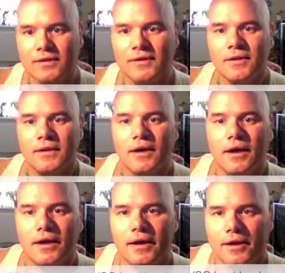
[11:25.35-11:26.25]

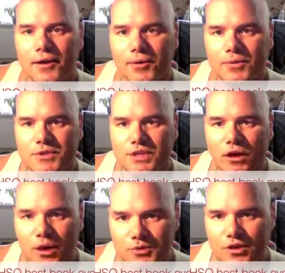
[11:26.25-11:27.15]
So I'm
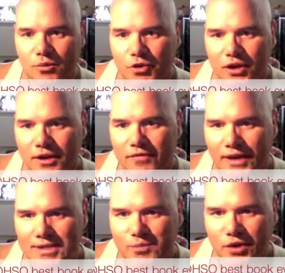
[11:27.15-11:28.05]
Scott Bryant of Active
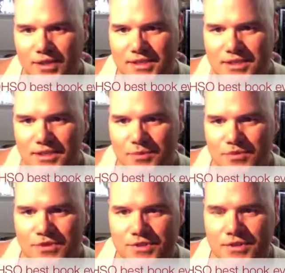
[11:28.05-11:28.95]
Bryant Systems.
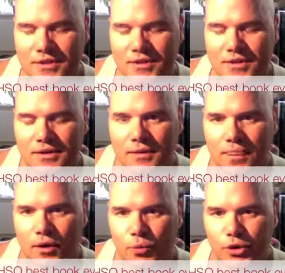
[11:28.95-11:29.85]
I
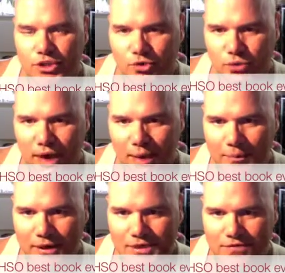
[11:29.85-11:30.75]
wish you all the happiness for
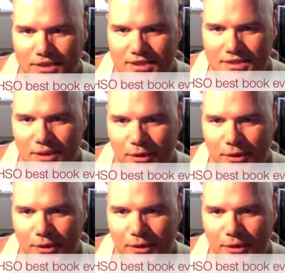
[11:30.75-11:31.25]
this summer.